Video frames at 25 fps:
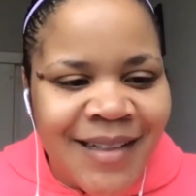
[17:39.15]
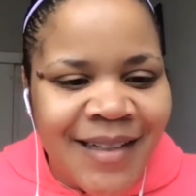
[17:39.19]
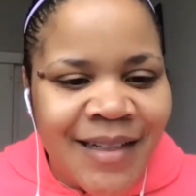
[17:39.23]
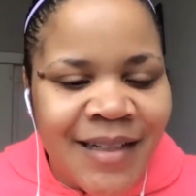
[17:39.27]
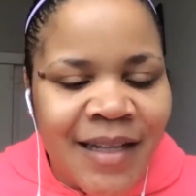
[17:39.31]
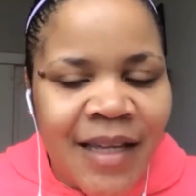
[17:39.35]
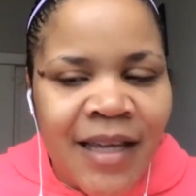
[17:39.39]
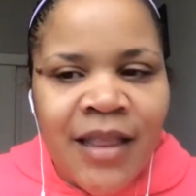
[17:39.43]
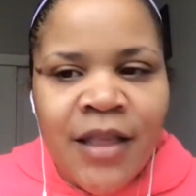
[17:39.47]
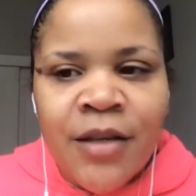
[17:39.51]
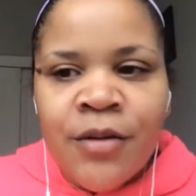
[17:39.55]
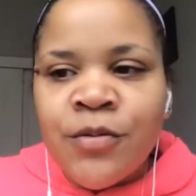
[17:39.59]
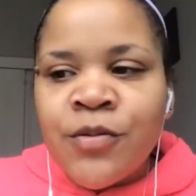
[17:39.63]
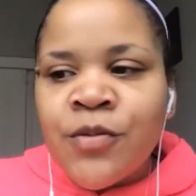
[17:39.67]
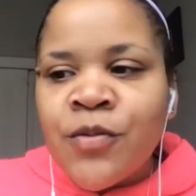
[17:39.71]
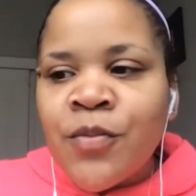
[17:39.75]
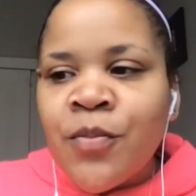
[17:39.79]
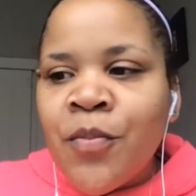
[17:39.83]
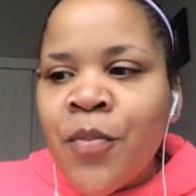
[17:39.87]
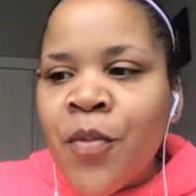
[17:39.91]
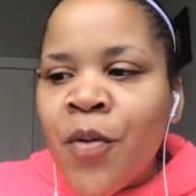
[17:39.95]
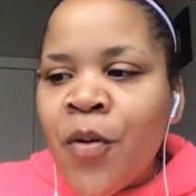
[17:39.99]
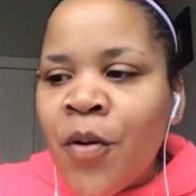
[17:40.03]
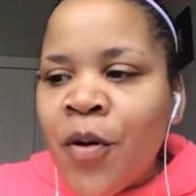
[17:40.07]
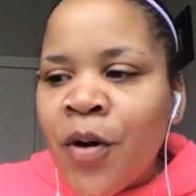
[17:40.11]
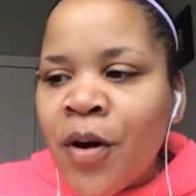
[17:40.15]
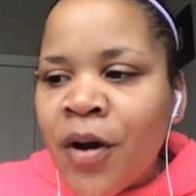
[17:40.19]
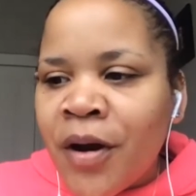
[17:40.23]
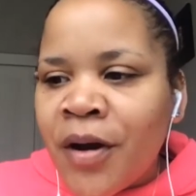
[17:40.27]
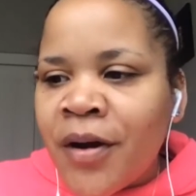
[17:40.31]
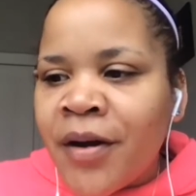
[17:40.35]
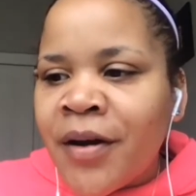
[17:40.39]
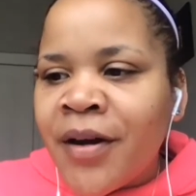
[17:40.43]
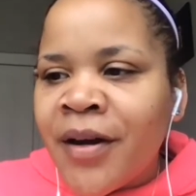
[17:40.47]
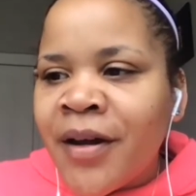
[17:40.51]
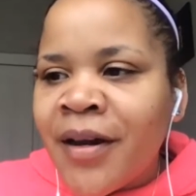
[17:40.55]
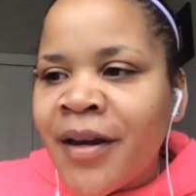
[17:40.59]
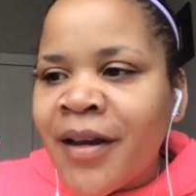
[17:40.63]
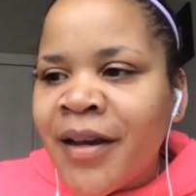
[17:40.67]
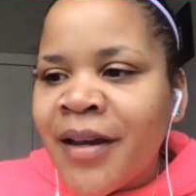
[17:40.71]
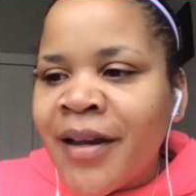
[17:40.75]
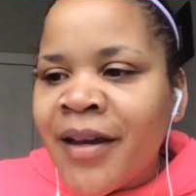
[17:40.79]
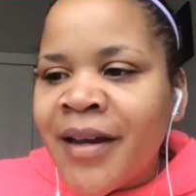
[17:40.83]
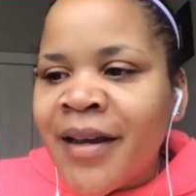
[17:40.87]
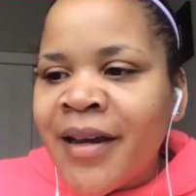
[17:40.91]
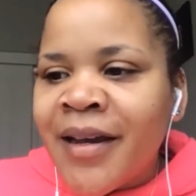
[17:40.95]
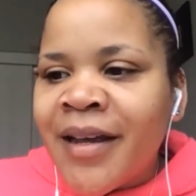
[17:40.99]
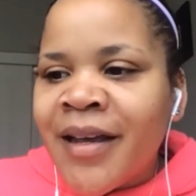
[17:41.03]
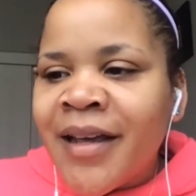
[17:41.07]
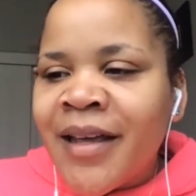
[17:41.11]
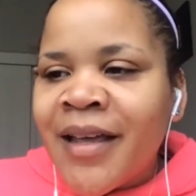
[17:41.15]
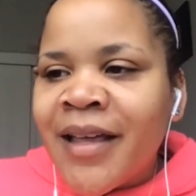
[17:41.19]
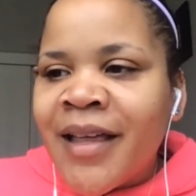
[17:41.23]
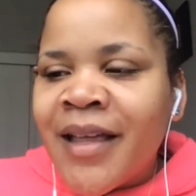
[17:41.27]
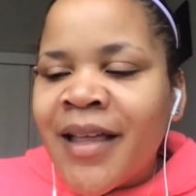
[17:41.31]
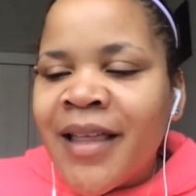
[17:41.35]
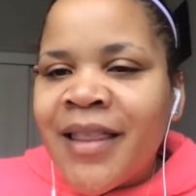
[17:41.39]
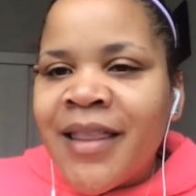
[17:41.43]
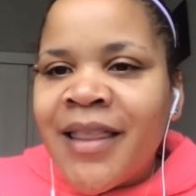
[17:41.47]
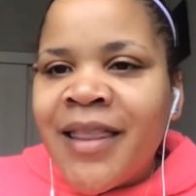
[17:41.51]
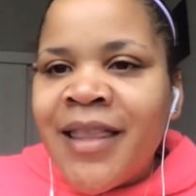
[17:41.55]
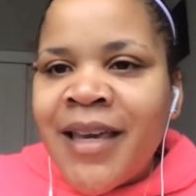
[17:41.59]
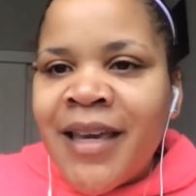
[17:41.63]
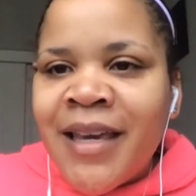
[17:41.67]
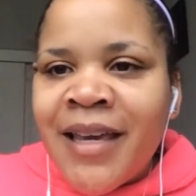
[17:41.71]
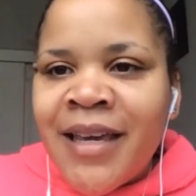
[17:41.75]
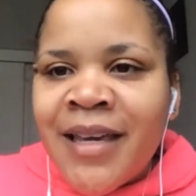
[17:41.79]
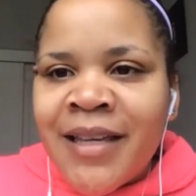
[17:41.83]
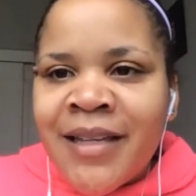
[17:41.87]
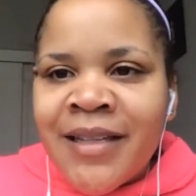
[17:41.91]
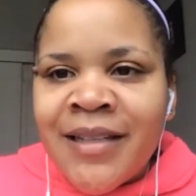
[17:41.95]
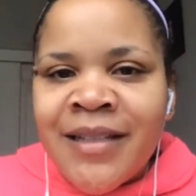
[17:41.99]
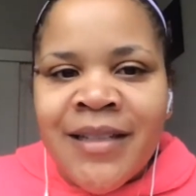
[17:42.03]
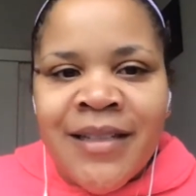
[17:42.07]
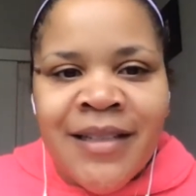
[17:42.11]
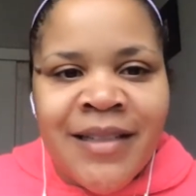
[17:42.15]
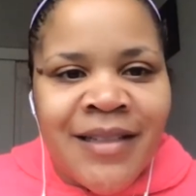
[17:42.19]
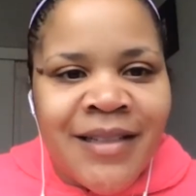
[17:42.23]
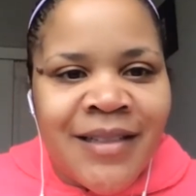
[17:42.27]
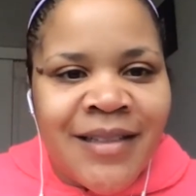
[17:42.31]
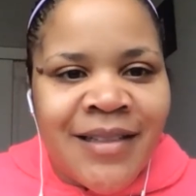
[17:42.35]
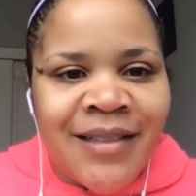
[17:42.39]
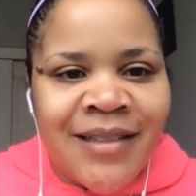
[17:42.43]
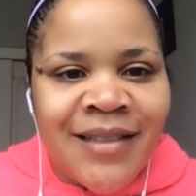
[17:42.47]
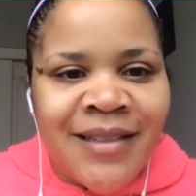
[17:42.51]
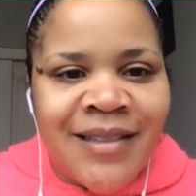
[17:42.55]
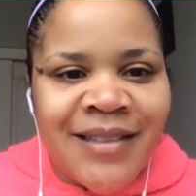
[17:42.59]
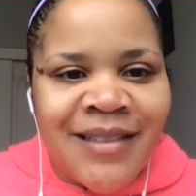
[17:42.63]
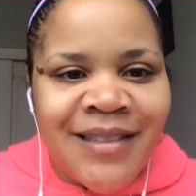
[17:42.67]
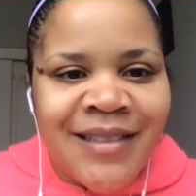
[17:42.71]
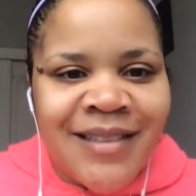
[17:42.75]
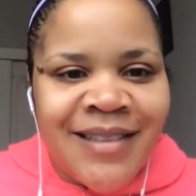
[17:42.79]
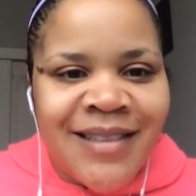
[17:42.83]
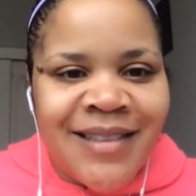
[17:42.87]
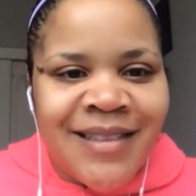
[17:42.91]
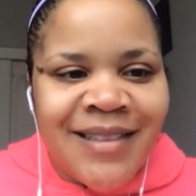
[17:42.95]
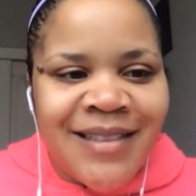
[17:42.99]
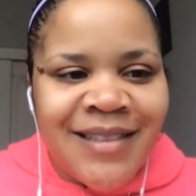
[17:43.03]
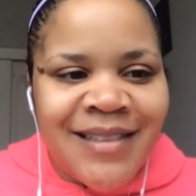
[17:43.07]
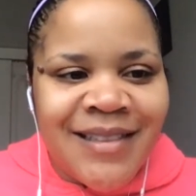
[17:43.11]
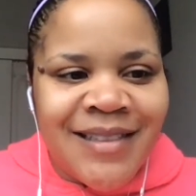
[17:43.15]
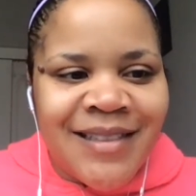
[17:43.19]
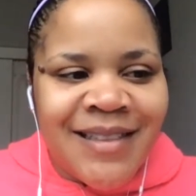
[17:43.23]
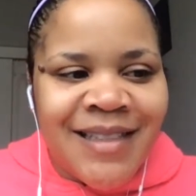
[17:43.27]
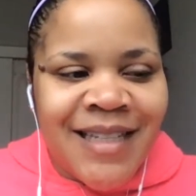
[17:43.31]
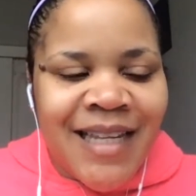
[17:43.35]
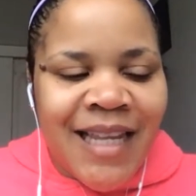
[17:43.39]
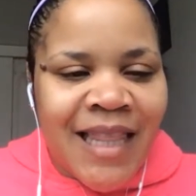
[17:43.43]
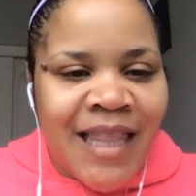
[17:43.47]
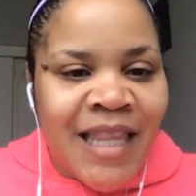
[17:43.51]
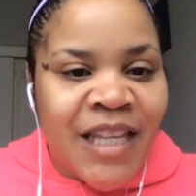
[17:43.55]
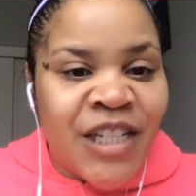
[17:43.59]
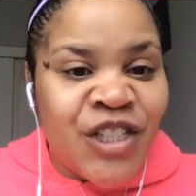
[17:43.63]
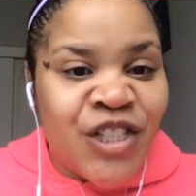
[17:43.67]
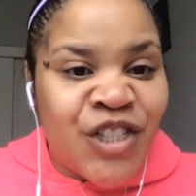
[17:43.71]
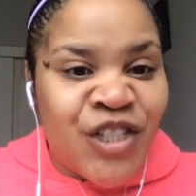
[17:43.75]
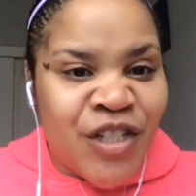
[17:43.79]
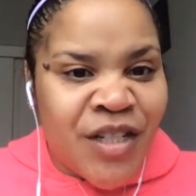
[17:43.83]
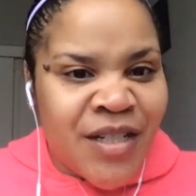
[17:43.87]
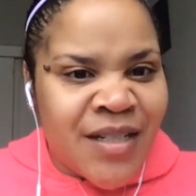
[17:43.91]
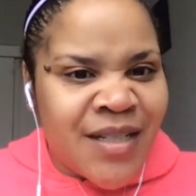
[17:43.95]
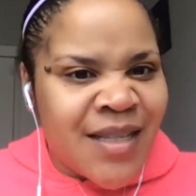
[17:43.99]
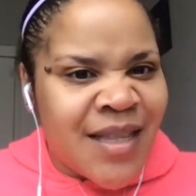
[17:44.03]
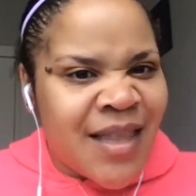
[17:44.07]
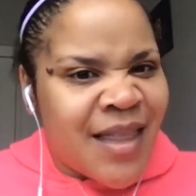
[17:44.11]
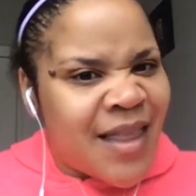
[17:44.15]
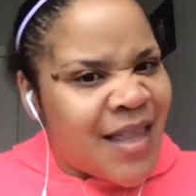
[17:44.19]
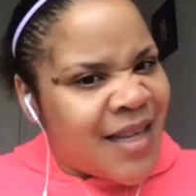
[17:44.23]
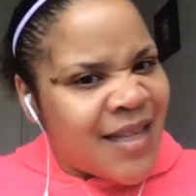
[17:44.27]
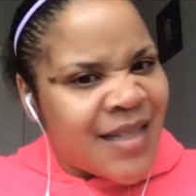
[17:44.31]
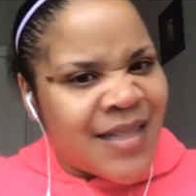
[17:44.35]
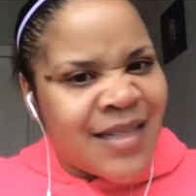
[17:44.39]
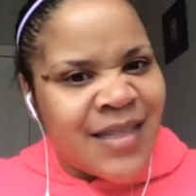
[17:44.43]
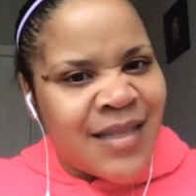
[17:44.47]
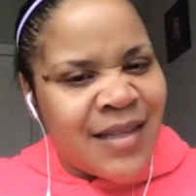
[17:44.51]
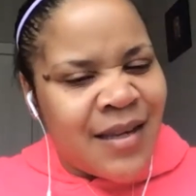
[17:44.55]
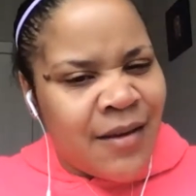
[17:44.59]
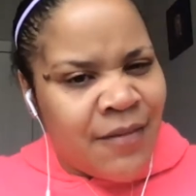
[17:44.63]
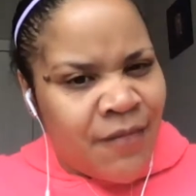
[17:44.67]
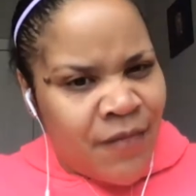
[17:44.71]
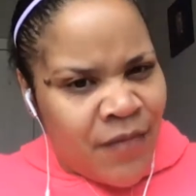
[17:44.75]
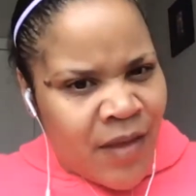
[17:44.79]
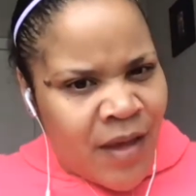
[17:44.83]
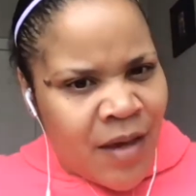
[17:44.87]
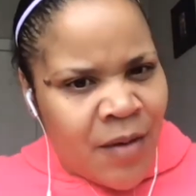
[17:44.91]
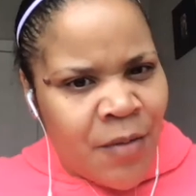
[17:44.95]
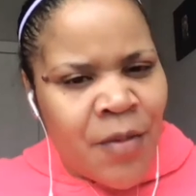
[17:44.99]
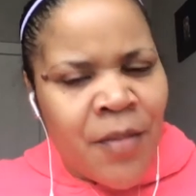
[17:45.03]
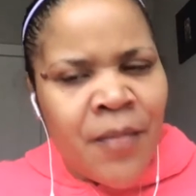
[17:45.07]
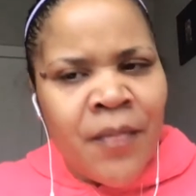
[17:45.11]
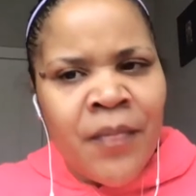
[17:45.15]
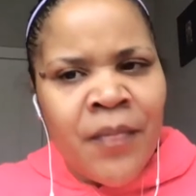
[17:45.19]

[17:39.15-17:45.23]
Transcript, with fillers: Like there's more than than just this. If they